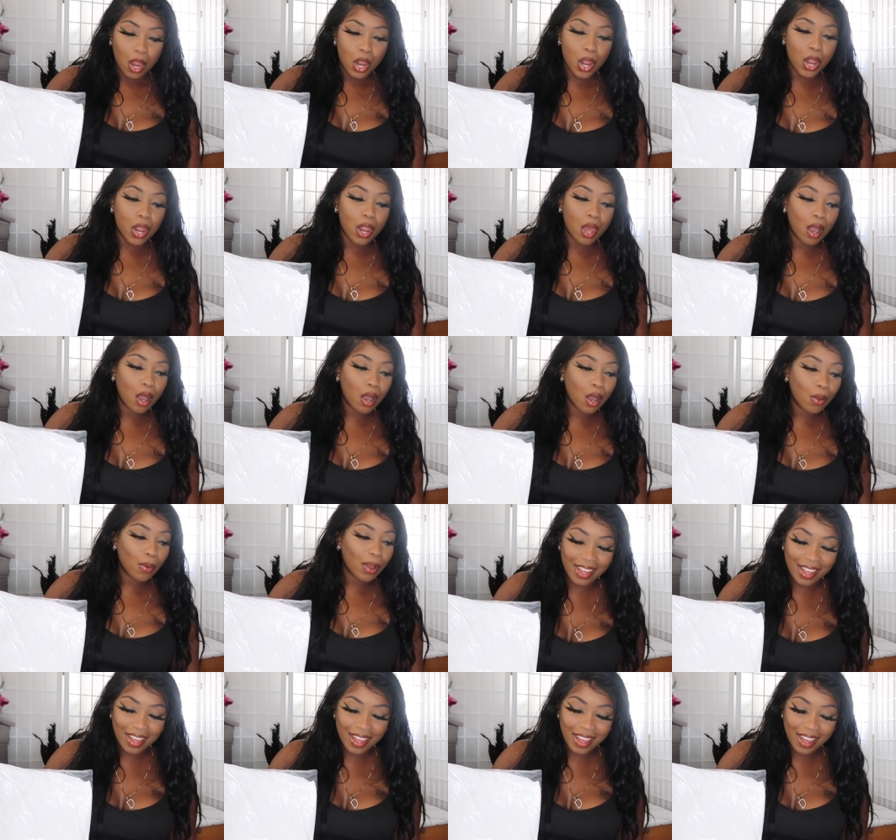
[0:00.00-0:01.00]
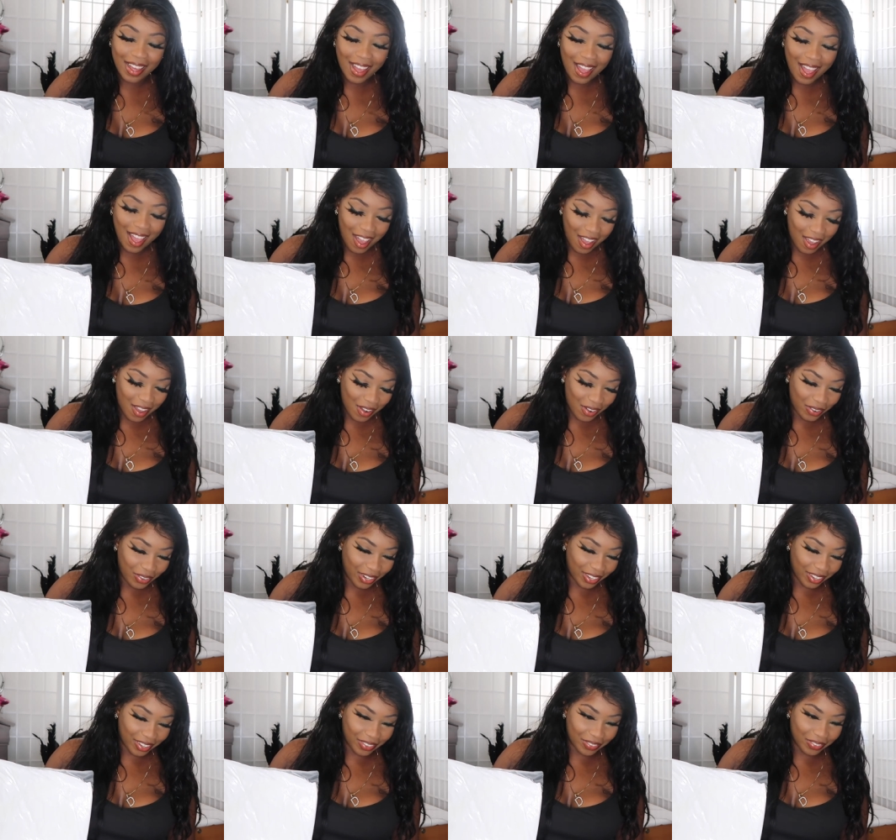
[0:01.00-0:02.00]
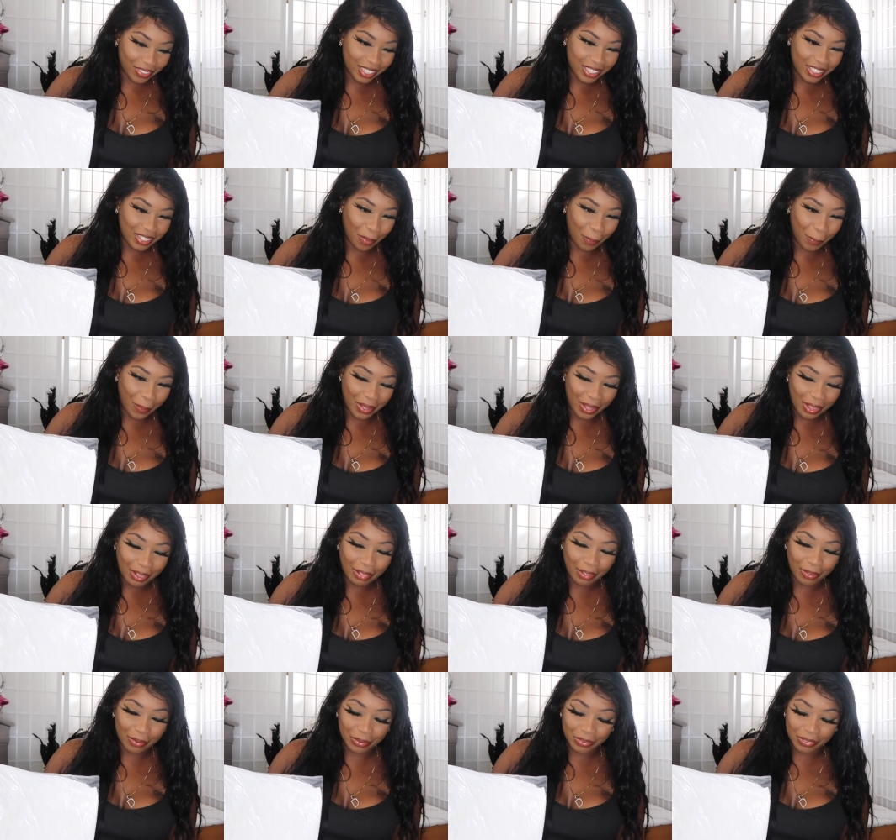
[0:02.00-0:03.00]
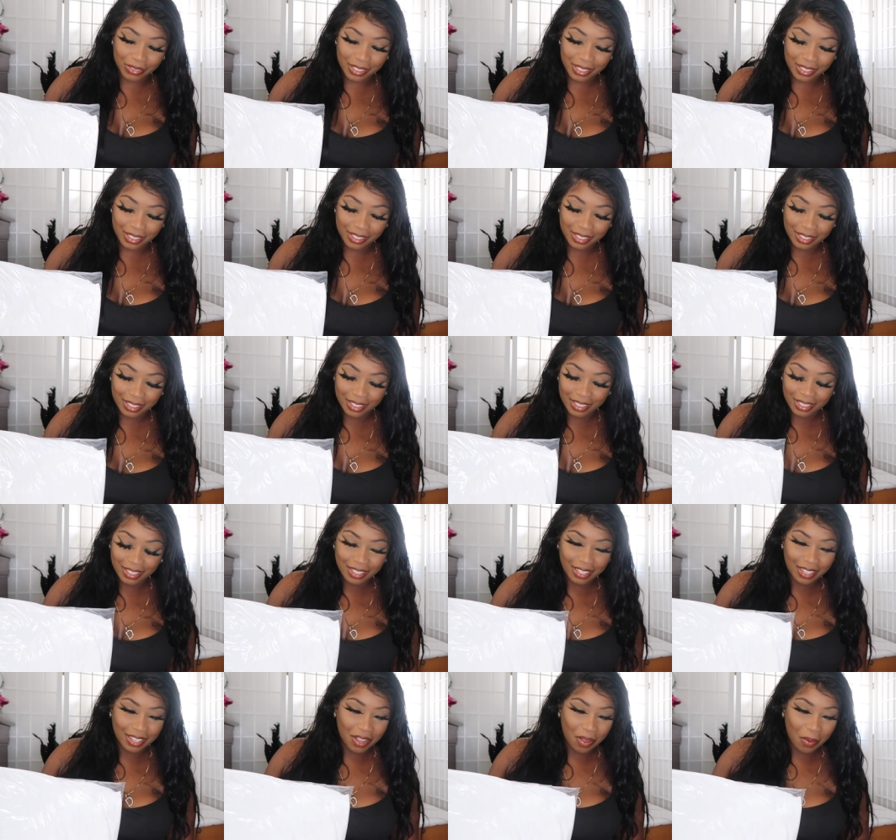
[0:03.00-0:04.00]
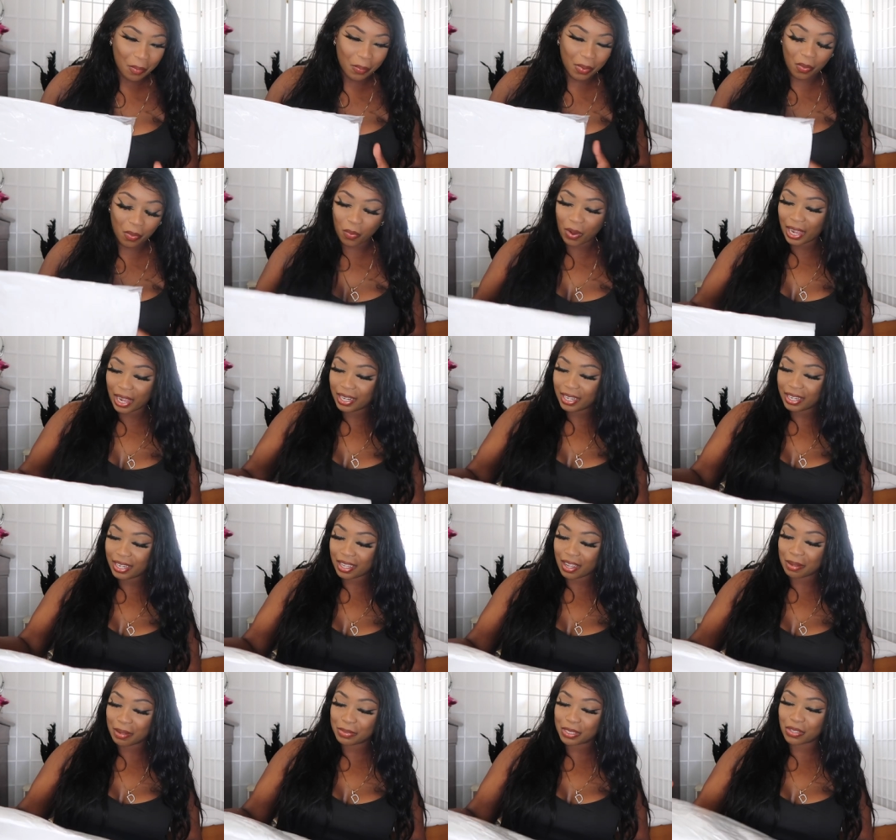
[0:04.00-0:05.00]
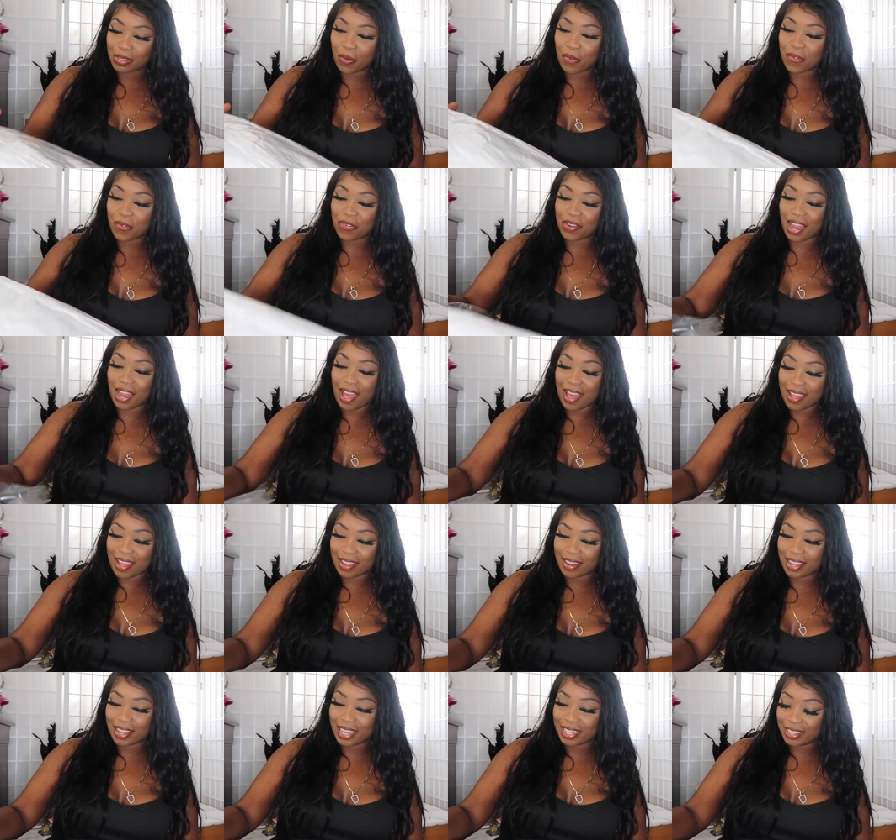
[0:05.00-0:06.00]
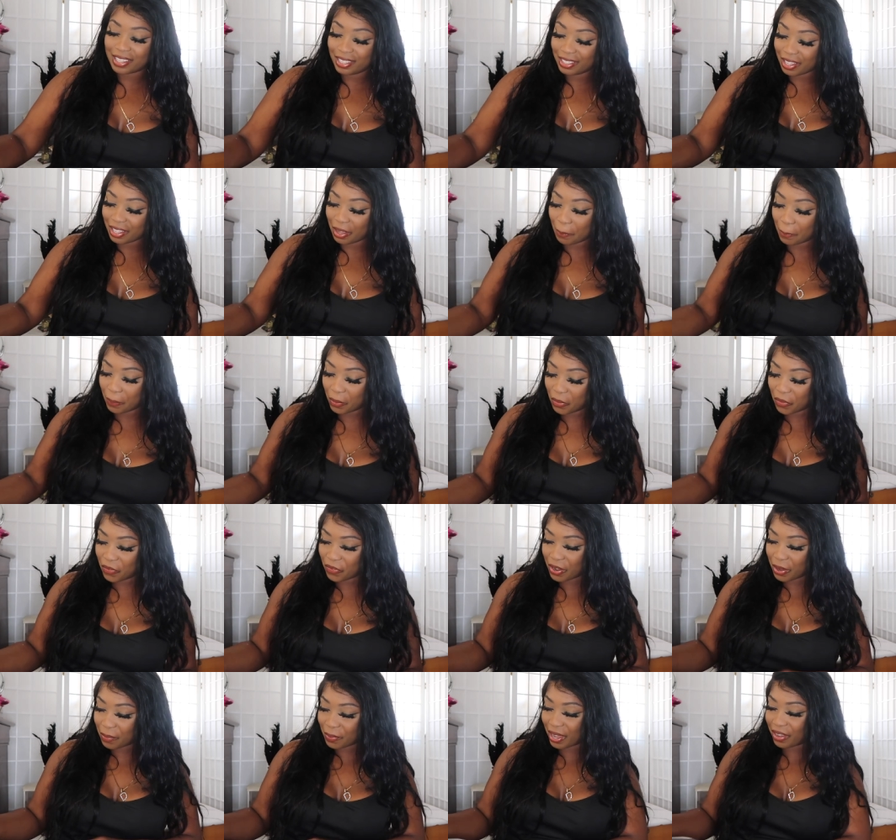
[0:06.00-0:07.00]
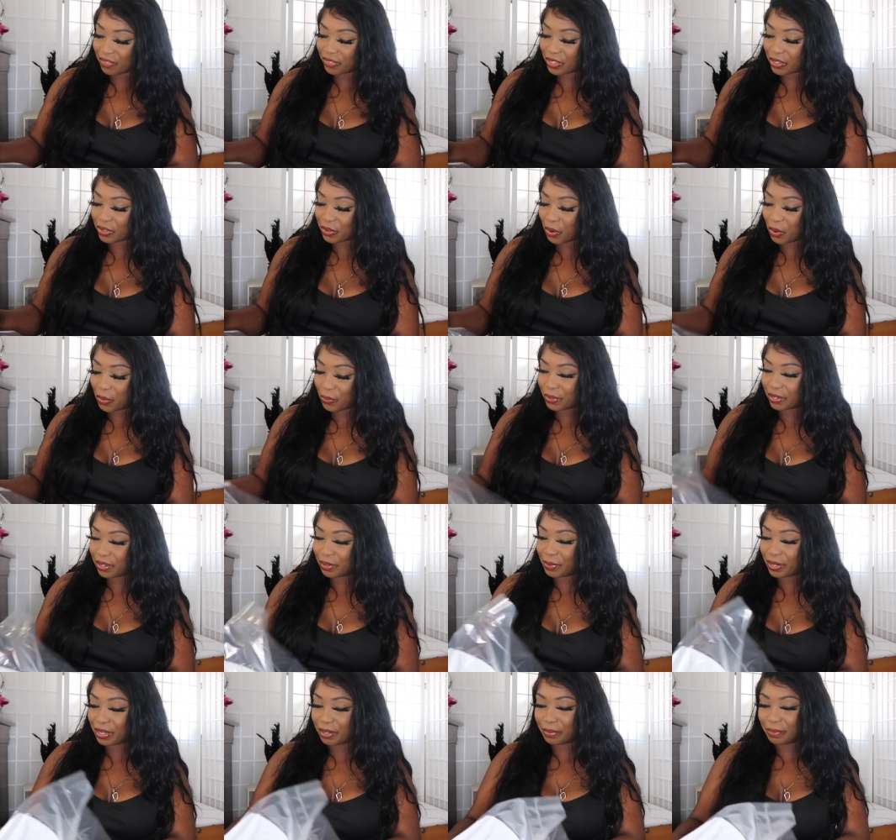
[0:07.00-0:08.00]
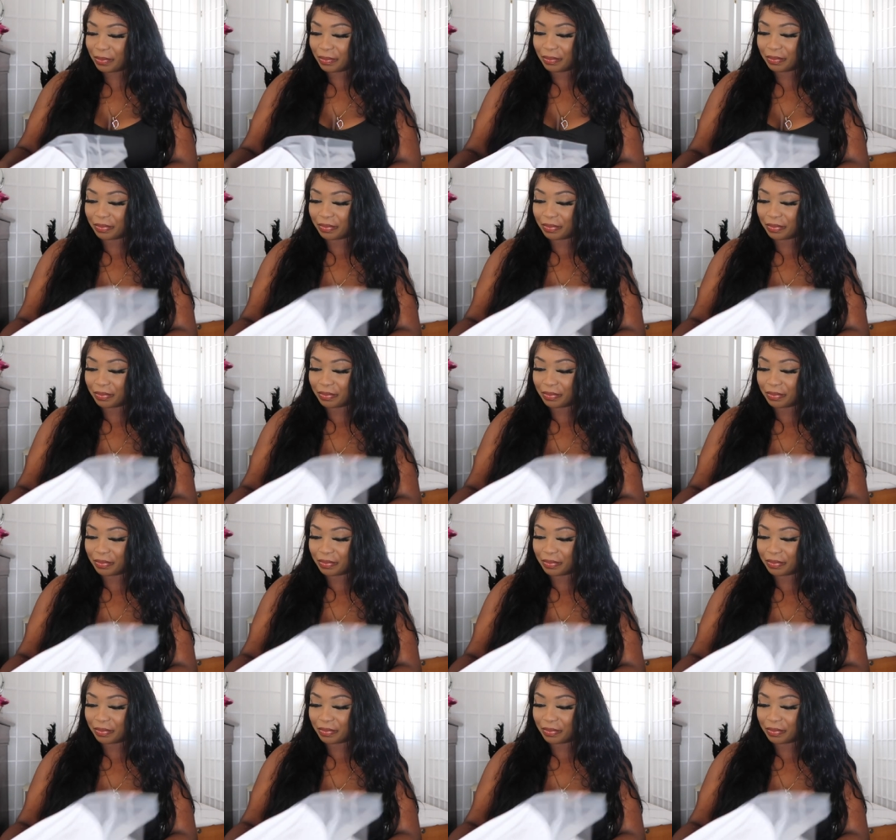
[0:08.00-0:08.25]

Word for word: No, hold up, these are pillows. But why did it come so flat? I think they poof up after you open them up.